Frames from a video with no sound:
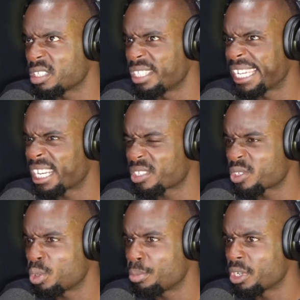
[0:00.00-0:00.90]
late
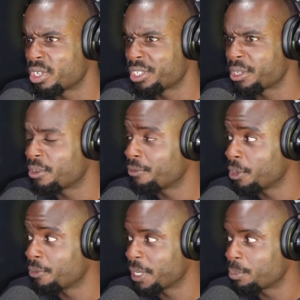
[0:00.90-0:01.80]
October, early
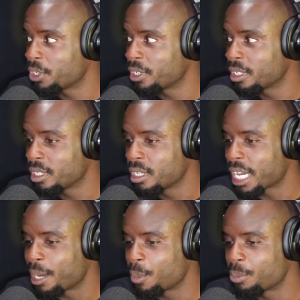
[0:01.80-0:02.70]
November.
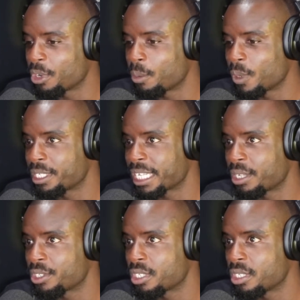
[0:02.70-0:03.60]
I remember I went
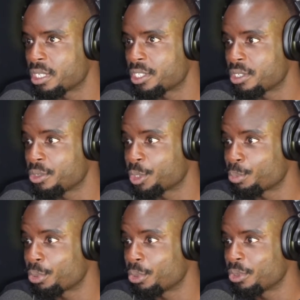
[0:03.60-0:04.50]
down to to use the
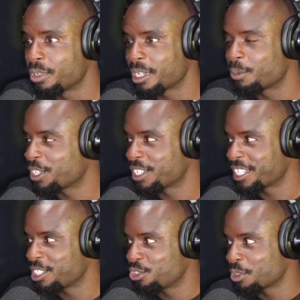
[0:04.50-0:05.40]
pool. I wanted to
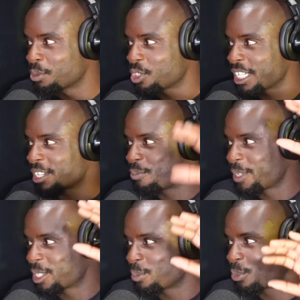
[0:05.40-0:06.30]
get a drone shot of
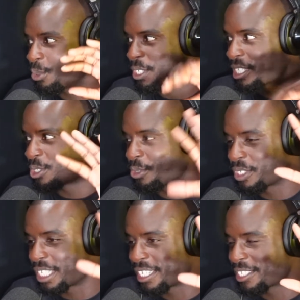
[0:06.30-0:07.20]
me at the pool because I was
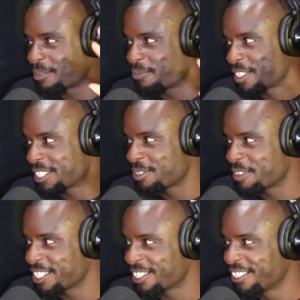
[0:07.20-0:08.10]
shooting like some oh, fitness oh,
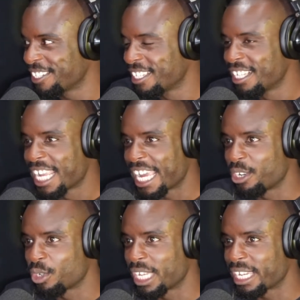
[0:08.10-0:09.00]
video,
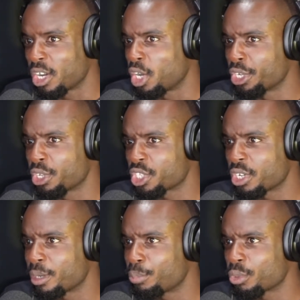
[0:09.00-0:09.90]
and they're like, "Oh no,
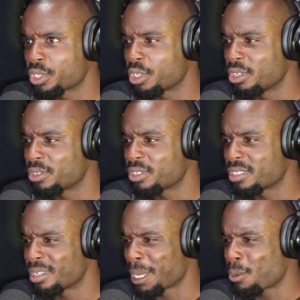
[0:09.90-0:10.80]
sorry, pool's closed."
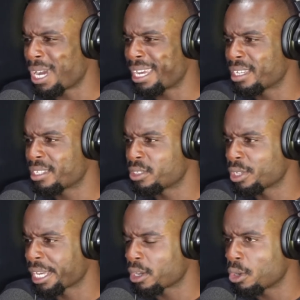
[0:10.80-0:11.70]
I'm like, "Why?" they're
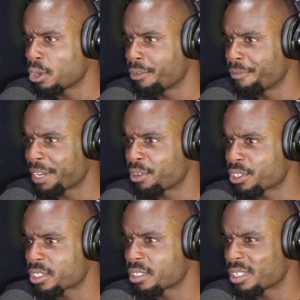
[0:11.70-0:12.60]
like, "Oh,
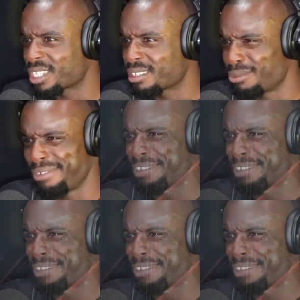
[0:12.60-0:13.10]
virus." I was like, "What